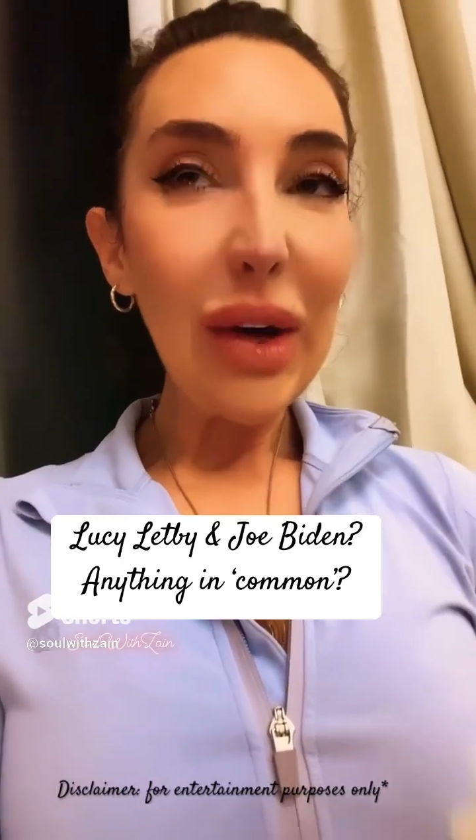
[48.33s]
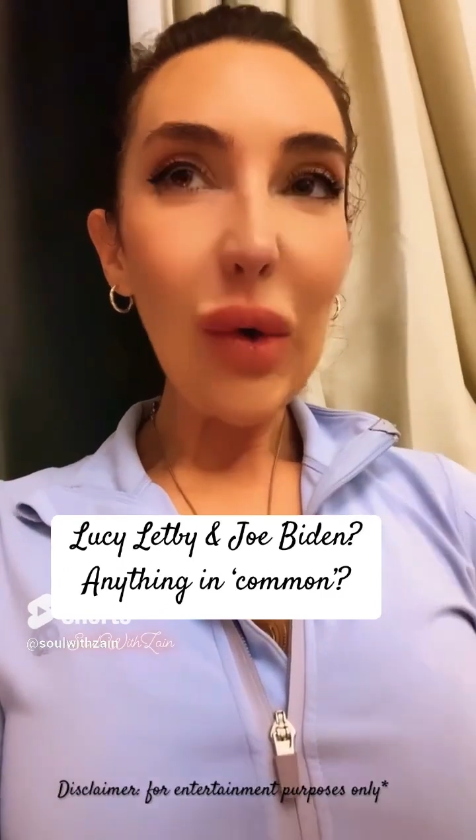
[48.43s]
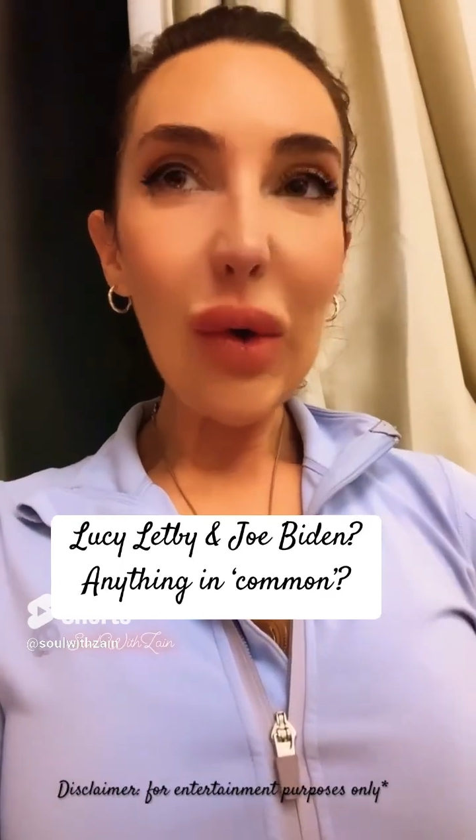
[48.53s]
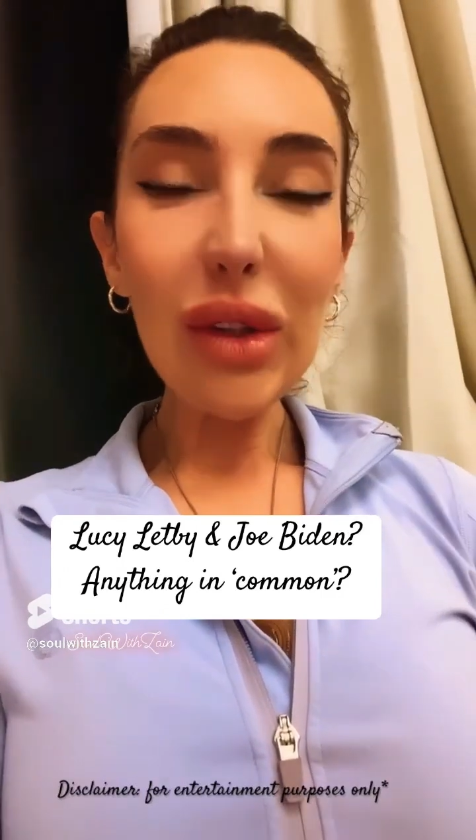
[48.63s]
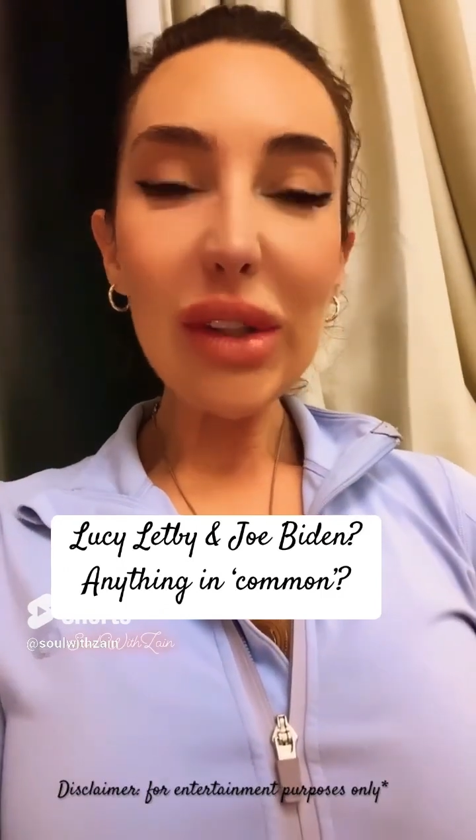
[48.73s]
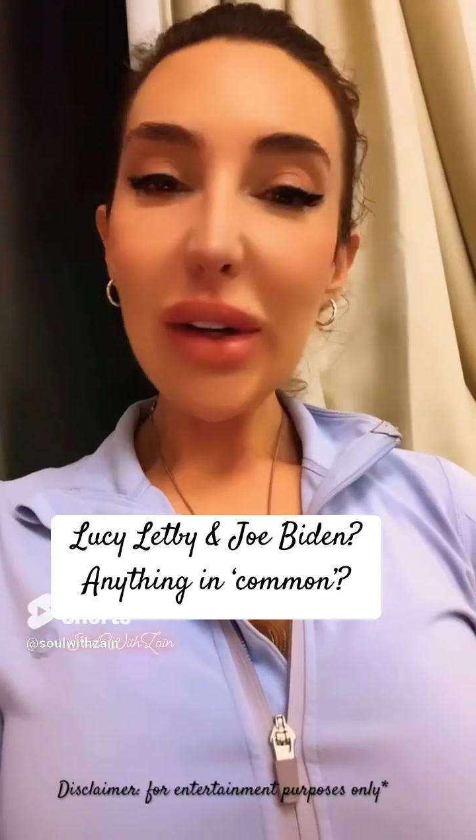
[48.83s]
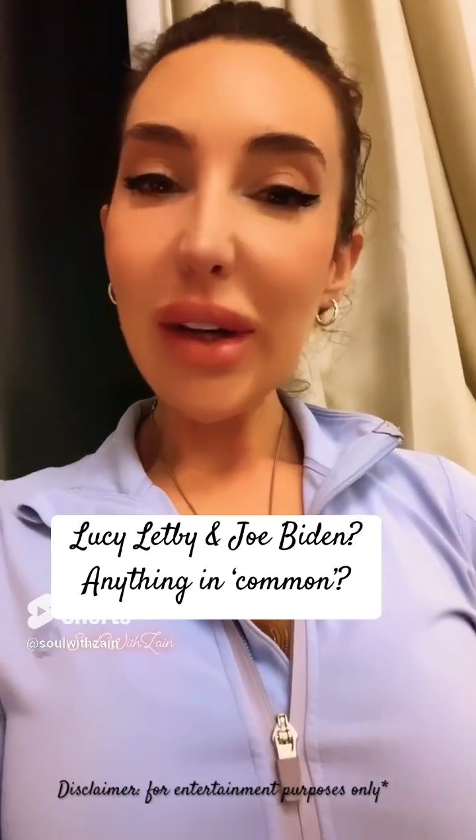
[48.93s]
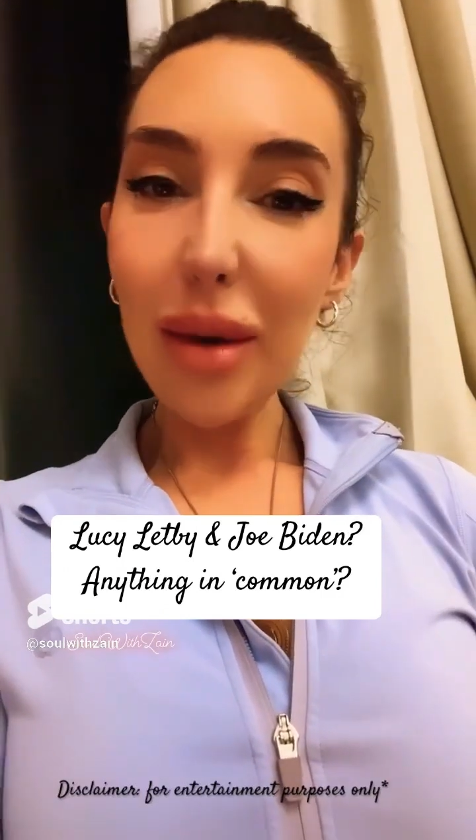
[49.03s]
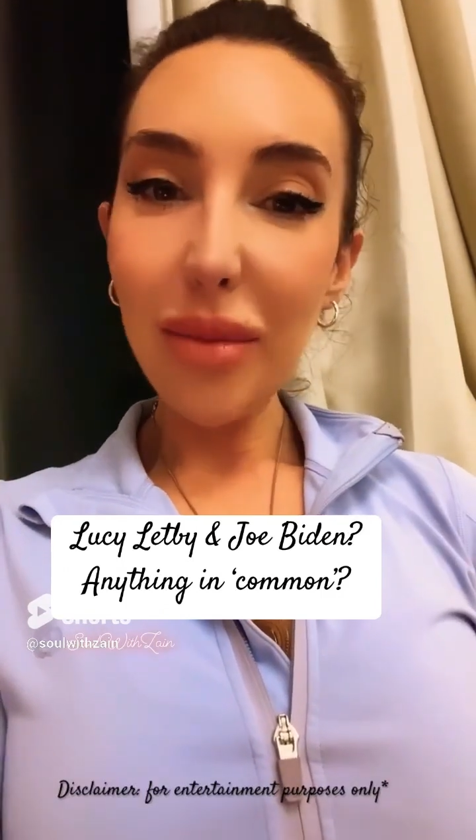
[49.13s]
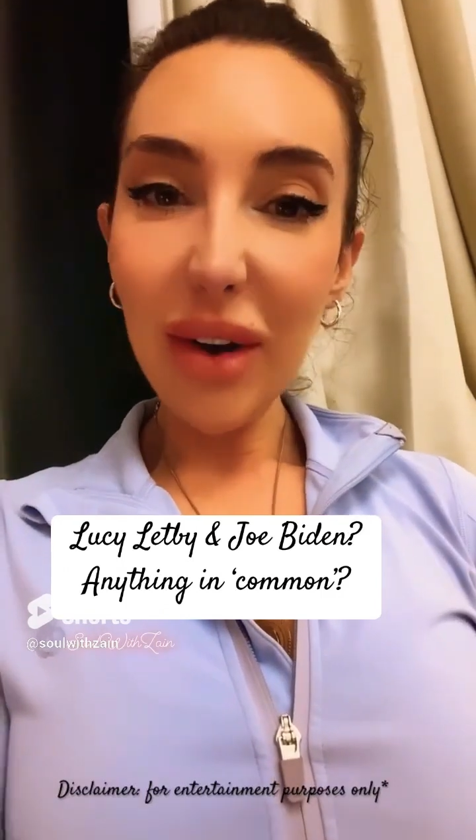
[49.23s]
Also,
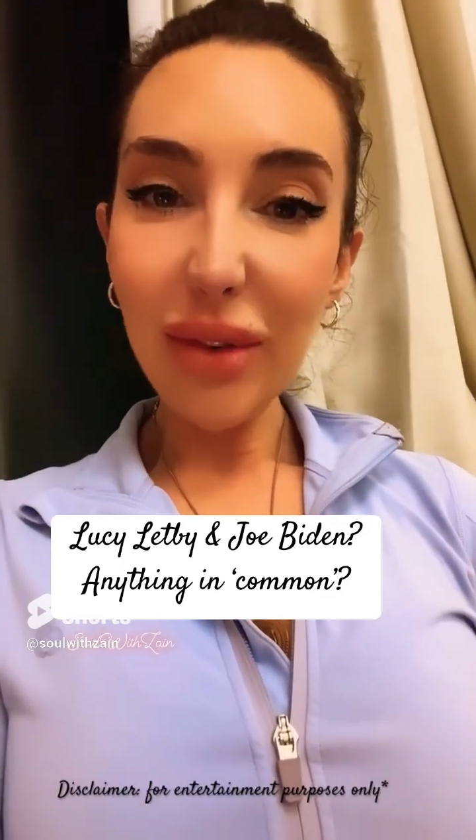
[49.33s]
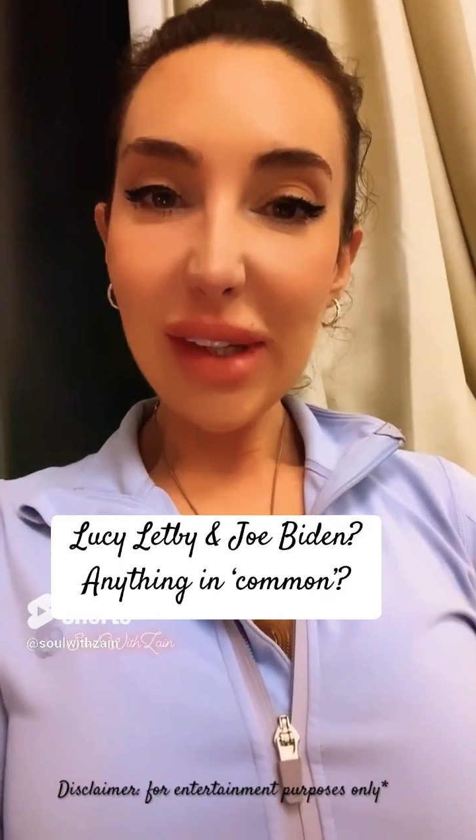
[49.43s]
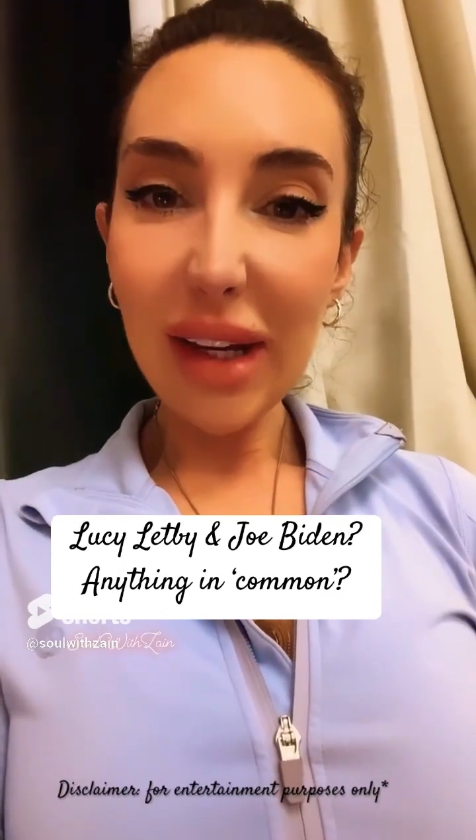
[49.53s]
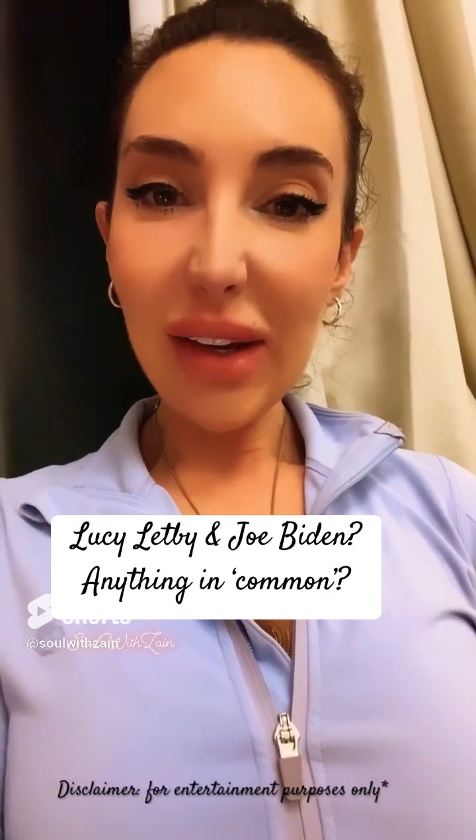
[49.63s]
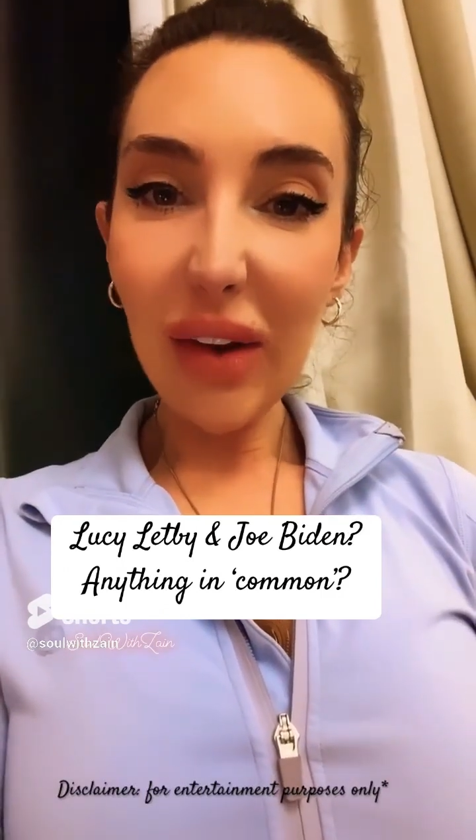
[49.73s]
keep voting